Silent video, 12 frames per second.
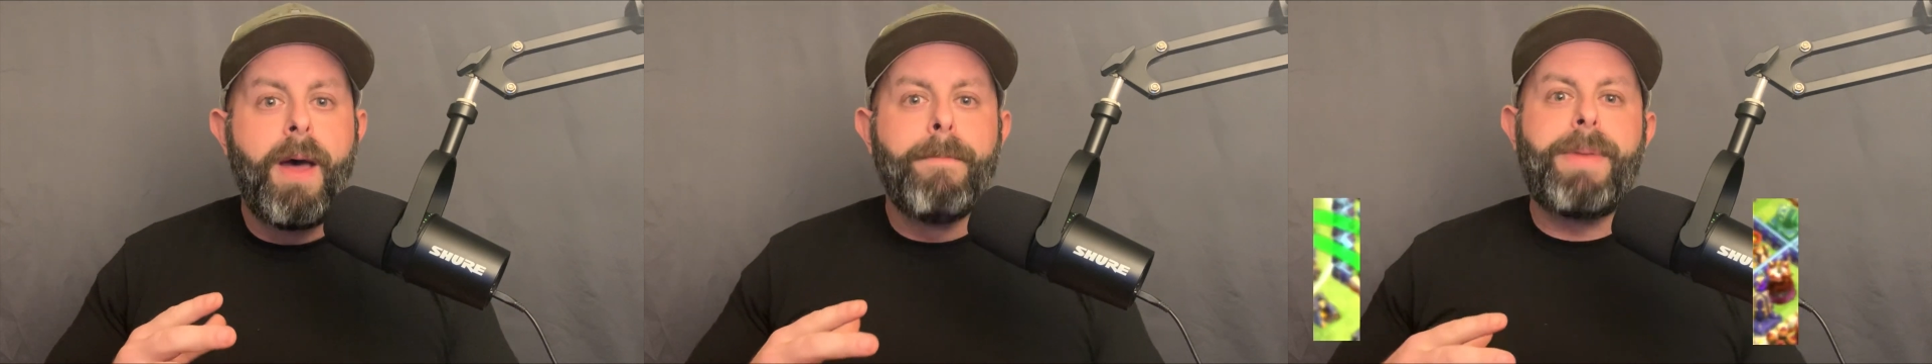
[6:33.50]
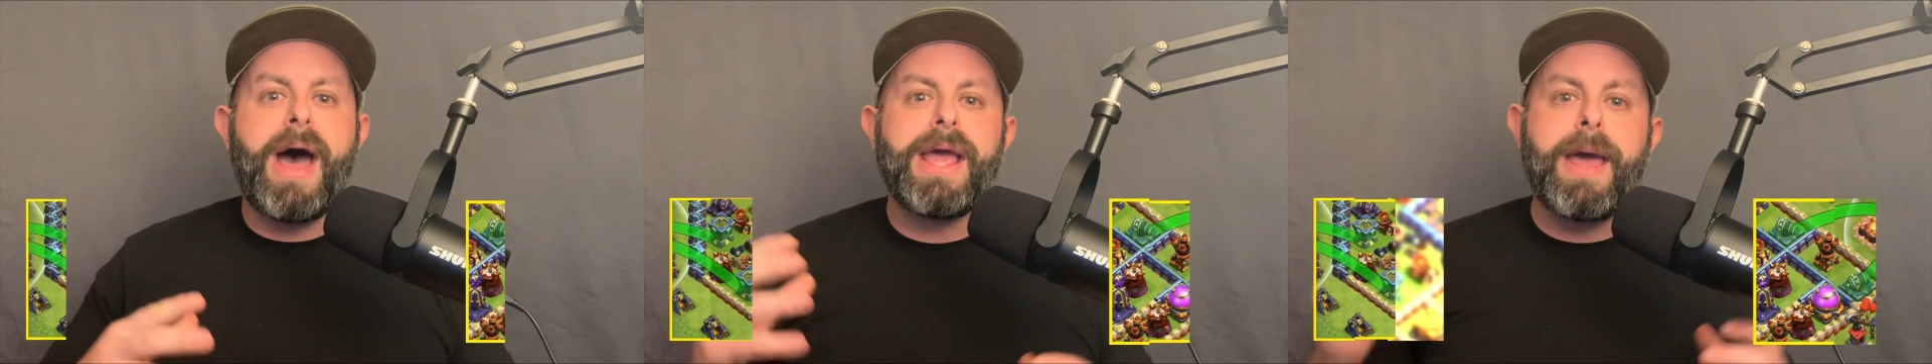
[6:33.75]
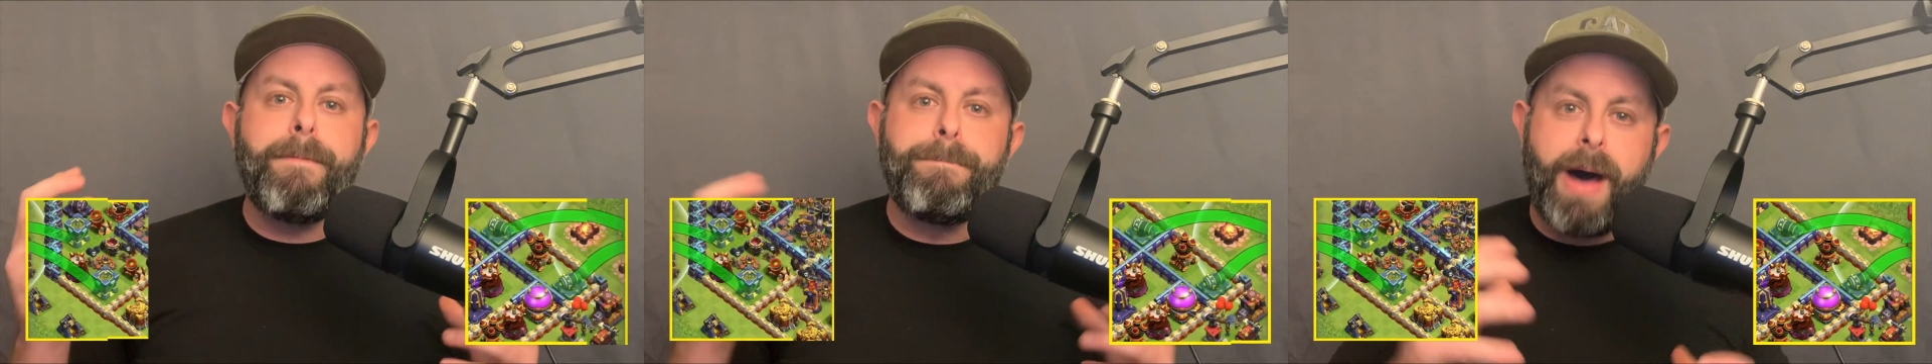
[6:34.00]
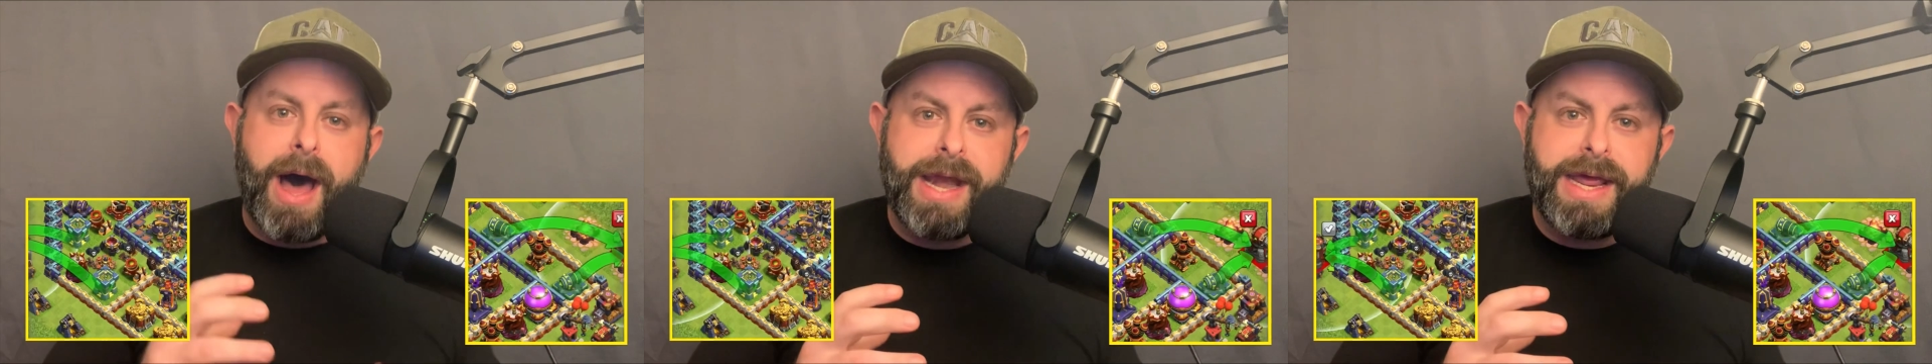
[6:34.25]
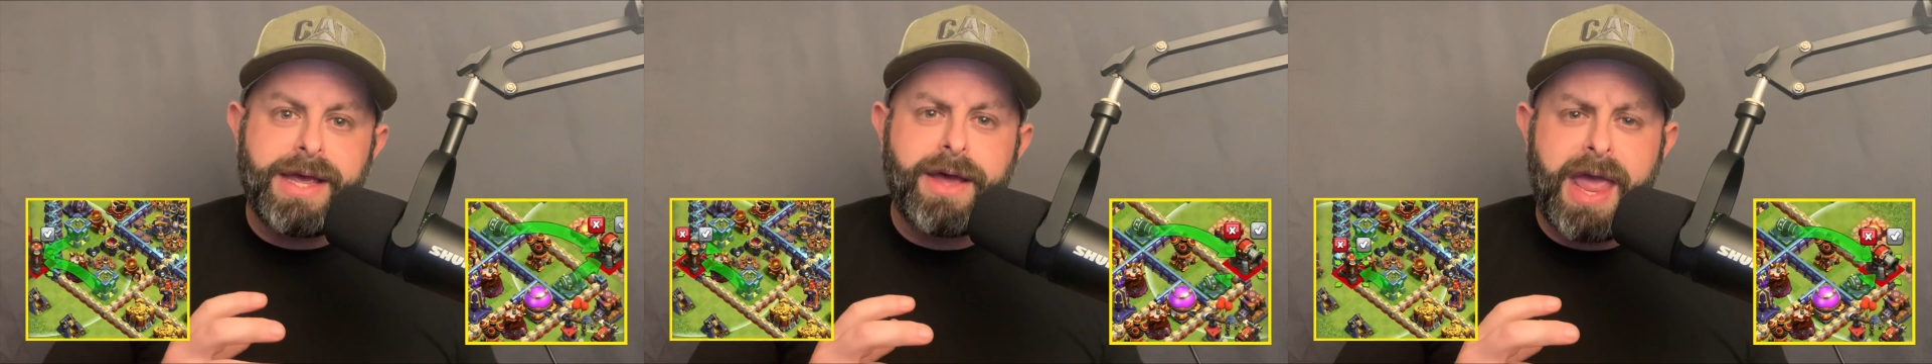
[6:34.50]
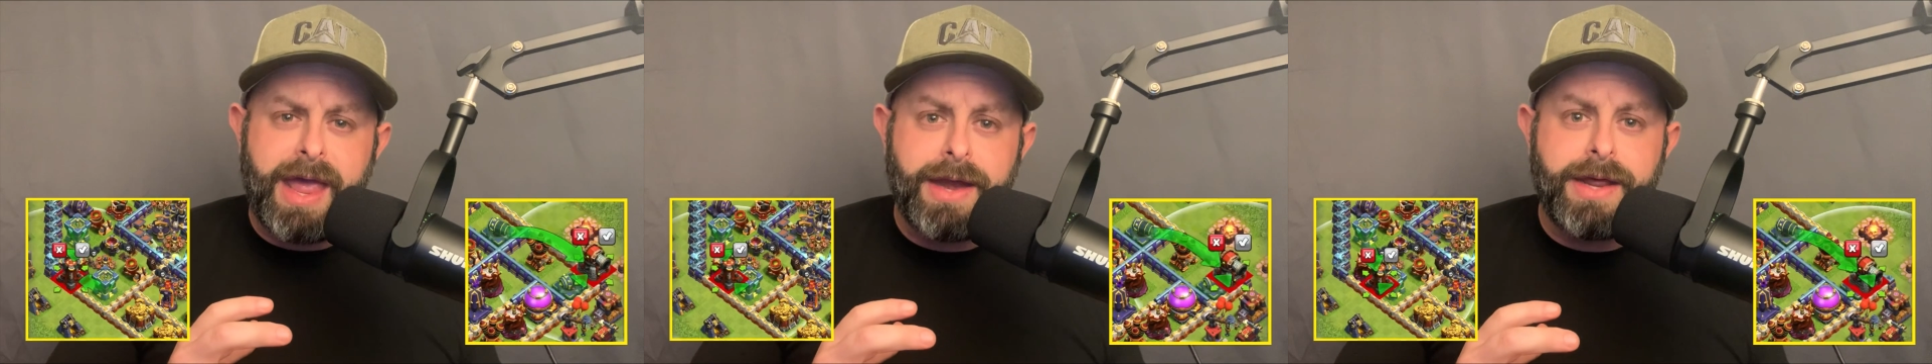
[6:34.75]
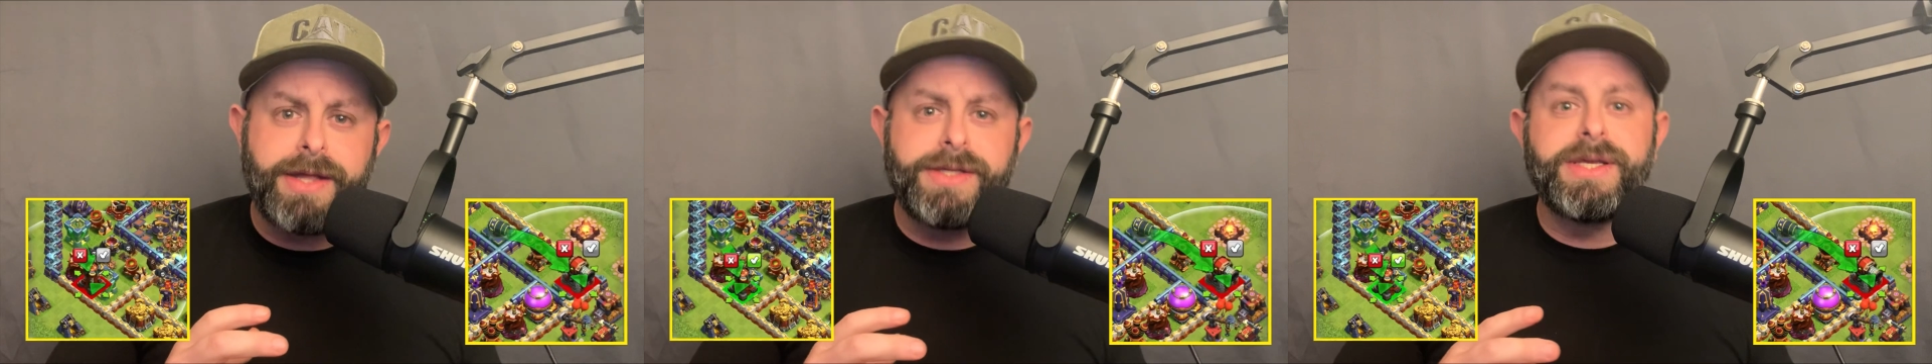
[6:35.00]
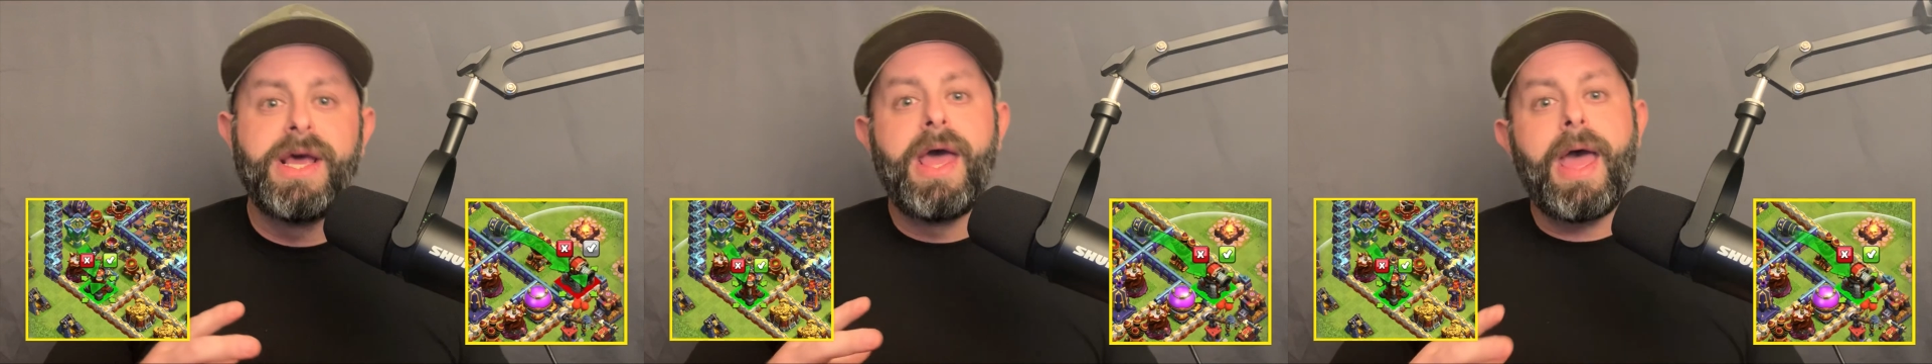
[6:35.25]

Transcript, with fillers: by combining cannons